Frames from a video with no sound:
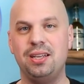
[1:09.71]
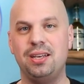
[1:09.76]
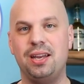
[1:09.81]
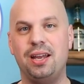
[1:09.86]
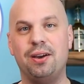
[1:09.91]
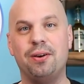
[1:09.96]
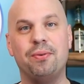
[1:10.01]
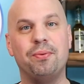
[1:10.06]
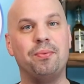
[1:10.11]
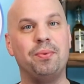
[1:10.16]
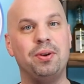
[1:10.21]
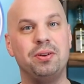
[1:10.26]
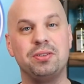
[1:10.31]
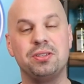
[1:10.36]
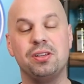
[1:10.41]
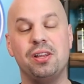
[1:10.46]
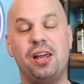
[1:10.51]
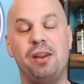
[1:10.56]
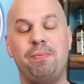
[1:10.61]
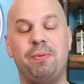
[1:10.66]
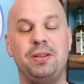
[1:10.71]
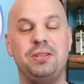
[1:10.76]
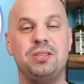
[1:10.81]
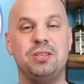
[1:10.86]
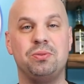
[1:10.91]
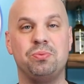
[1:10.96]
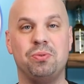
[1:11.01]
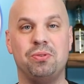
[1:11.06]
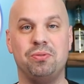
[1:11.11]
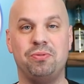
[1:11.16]
Now, whereas a lot of
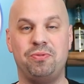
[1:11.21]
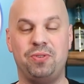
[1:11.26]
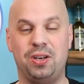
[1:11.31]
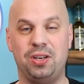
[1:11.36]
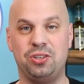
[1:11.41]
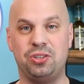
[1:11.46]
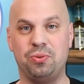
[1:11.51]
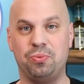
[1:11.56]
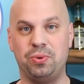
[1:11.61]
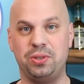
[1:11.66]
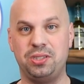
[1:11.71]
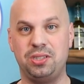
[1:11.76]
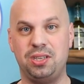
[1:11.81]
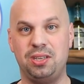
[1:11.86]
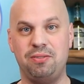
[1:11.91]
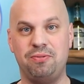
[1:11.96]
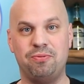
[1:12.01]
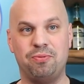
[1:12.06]
places will finish a whiskey